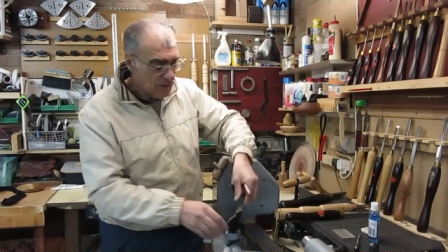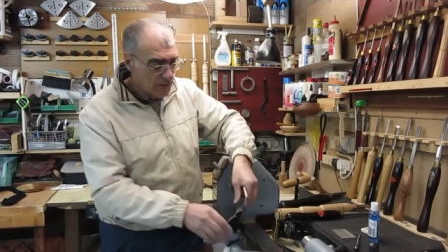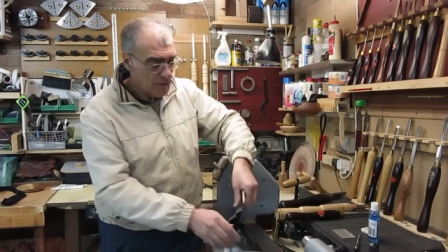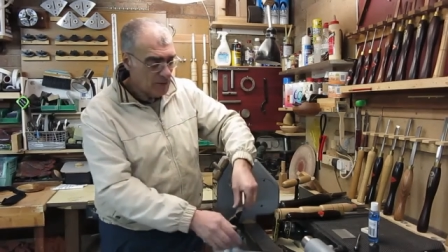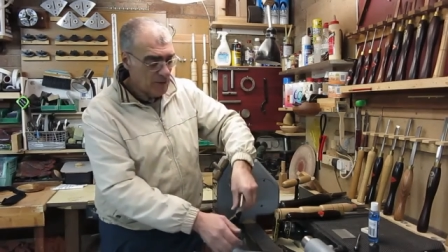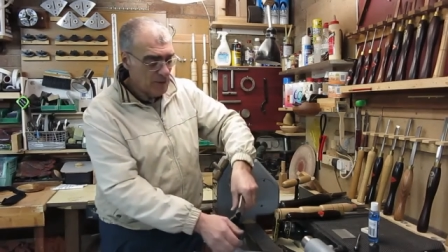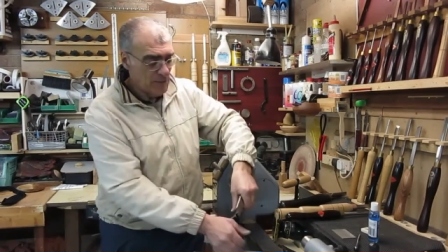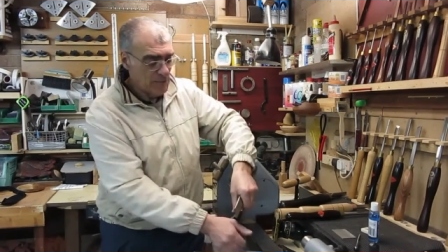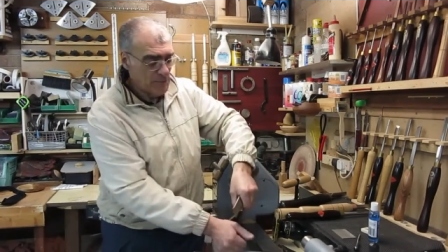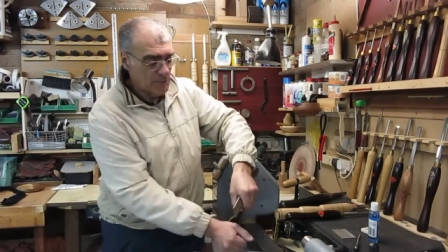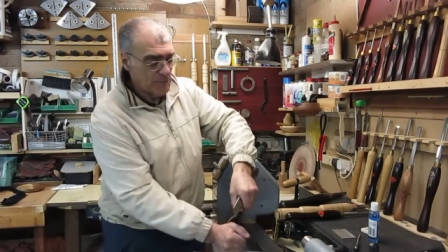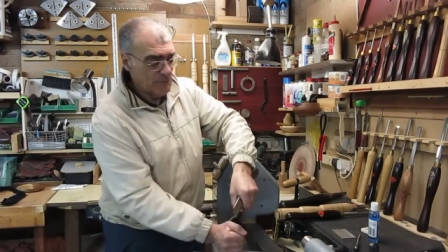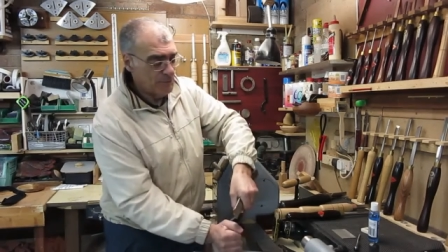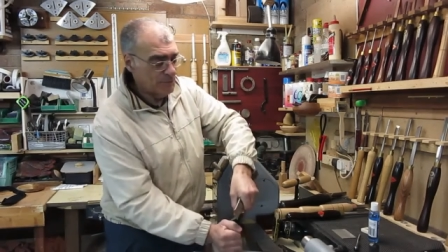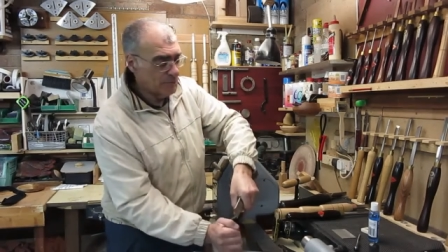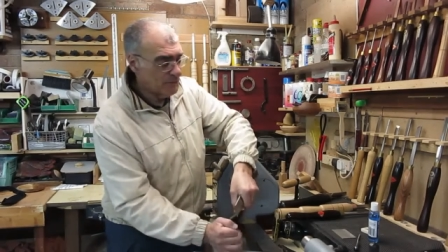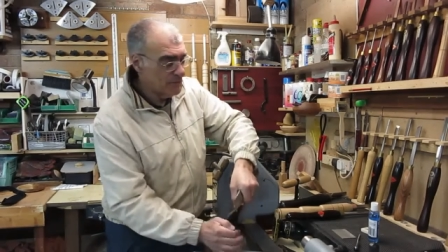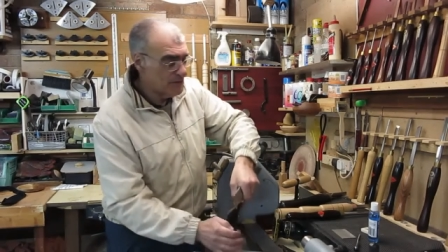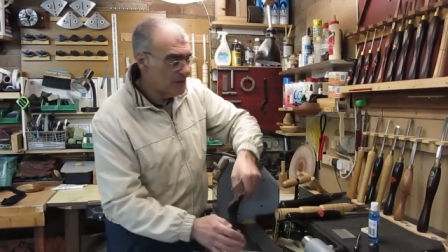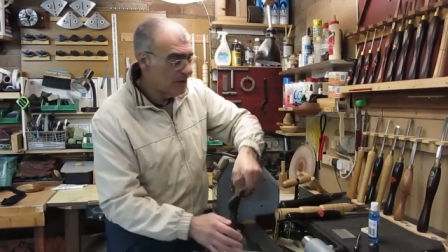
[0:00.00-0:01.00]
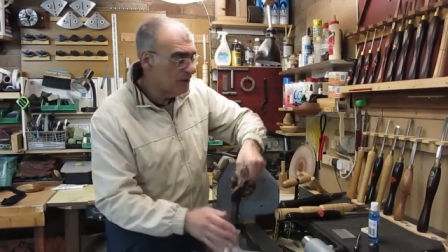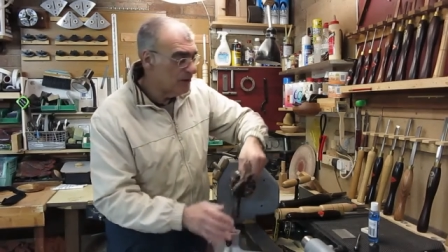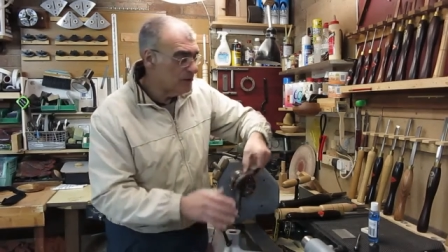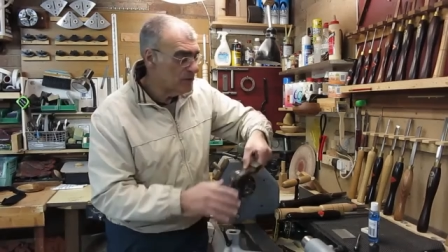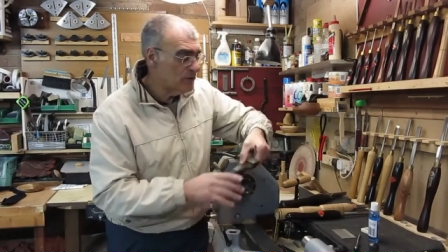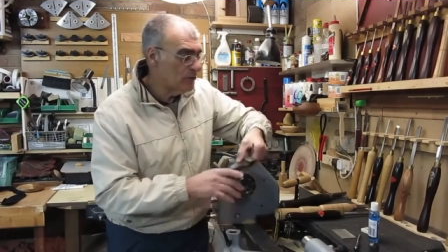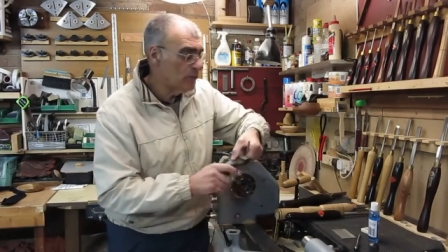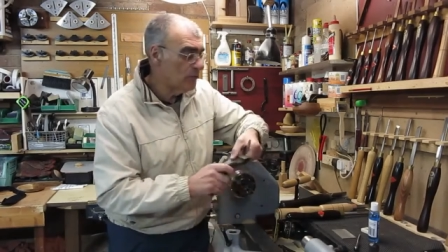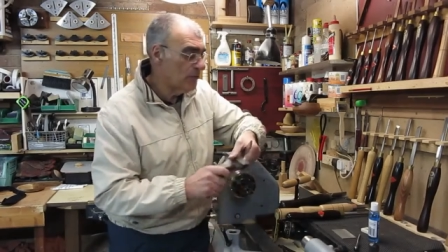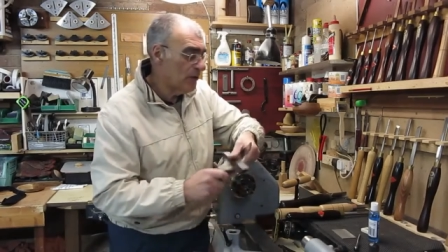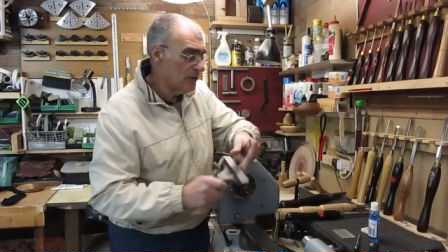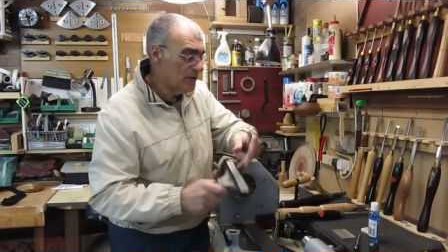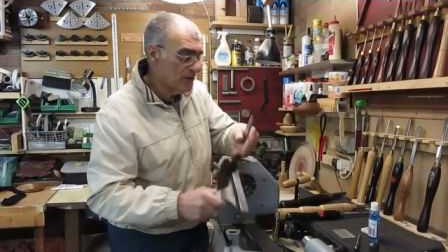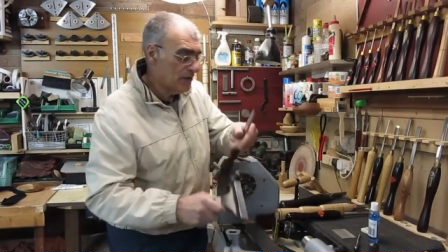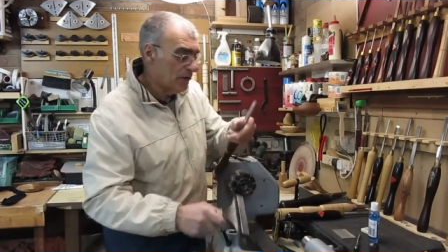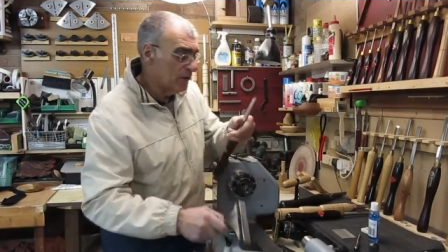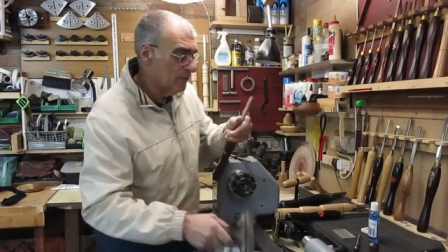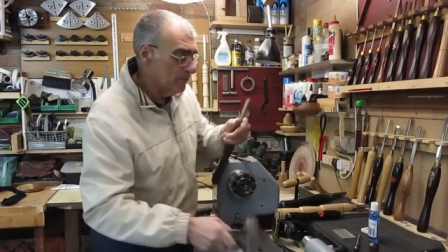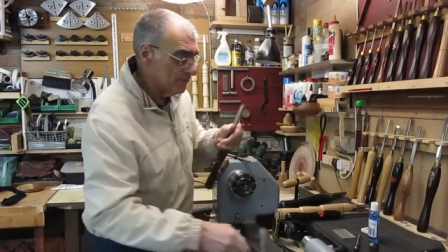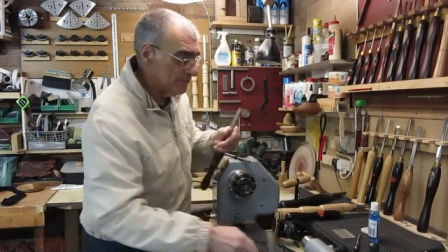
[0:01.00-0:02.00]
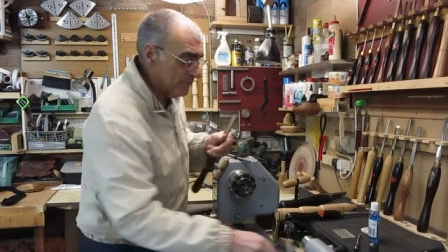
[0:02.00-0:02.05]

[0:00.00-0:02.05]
um, take your tool rest out,